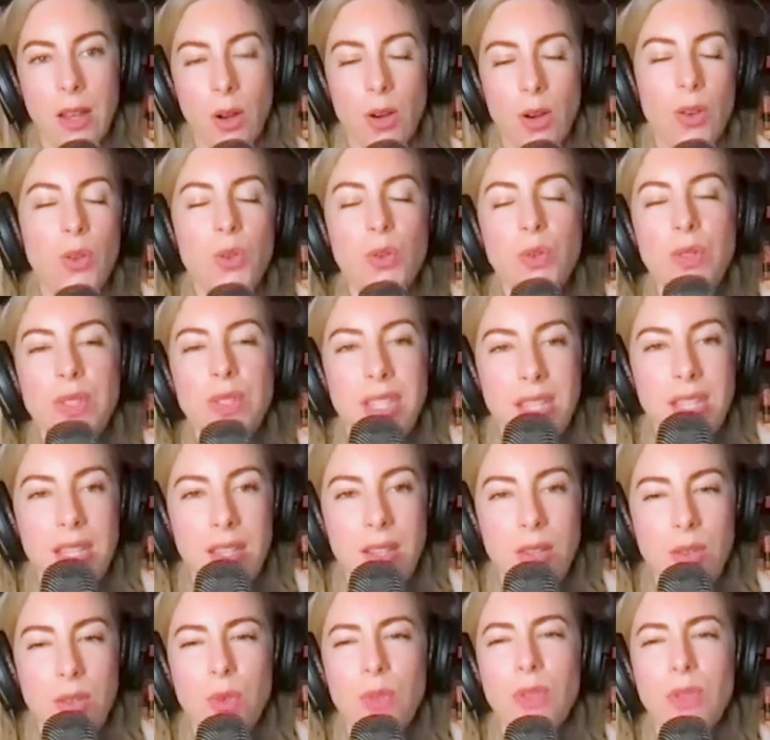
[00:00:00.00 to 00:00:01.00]
Or who's
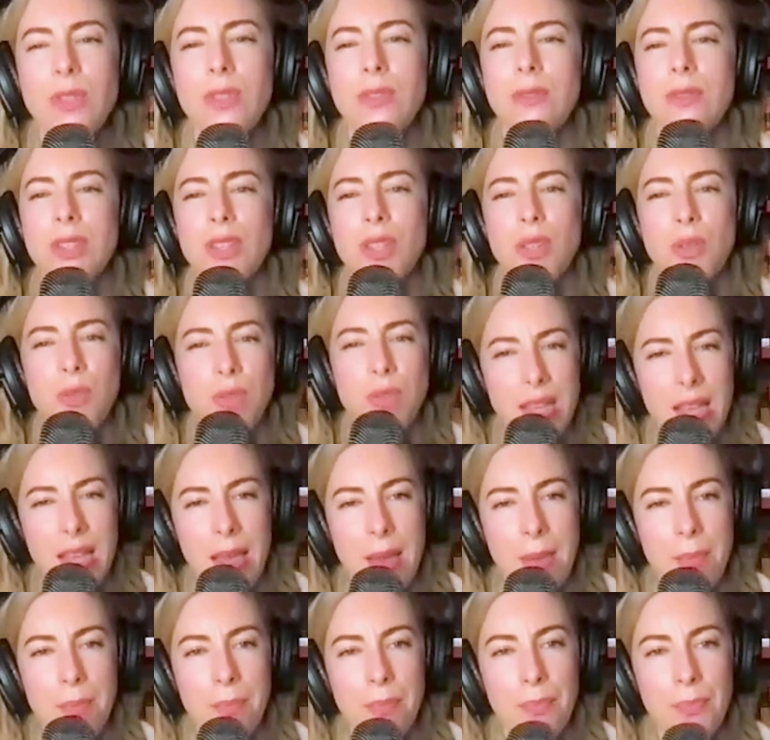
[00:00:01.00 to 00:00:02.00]
accusing
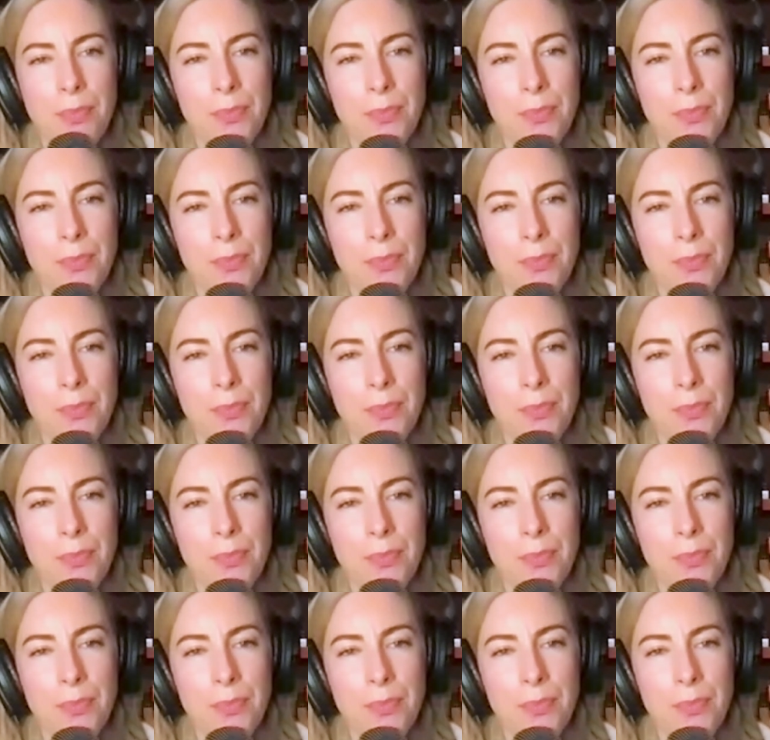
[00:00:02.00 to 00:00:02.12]
him?